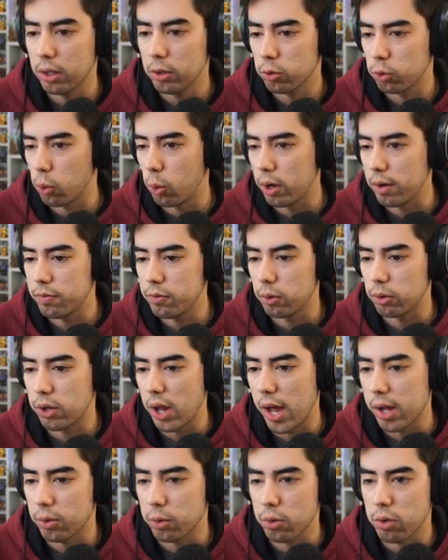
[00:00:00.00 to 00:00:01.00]
24
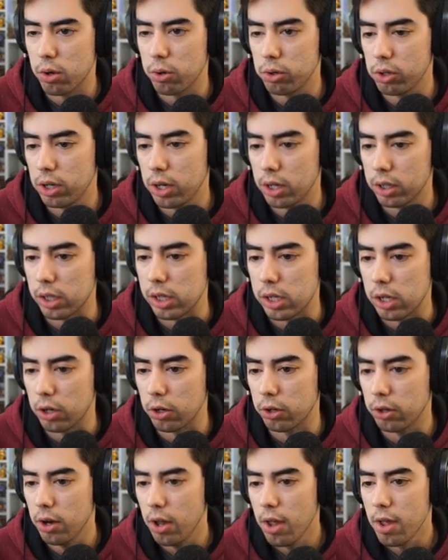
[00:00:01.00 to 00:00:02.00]
tackles already on the
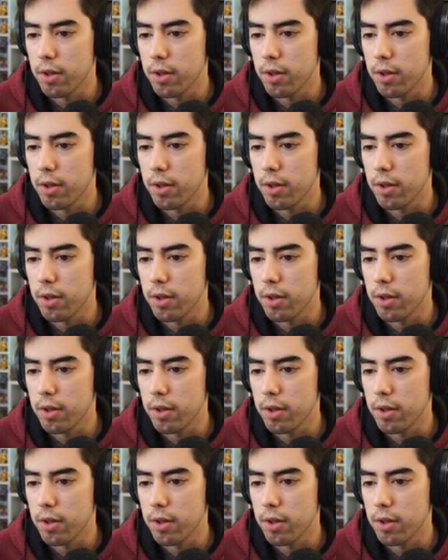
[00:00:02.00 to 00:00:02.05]
year,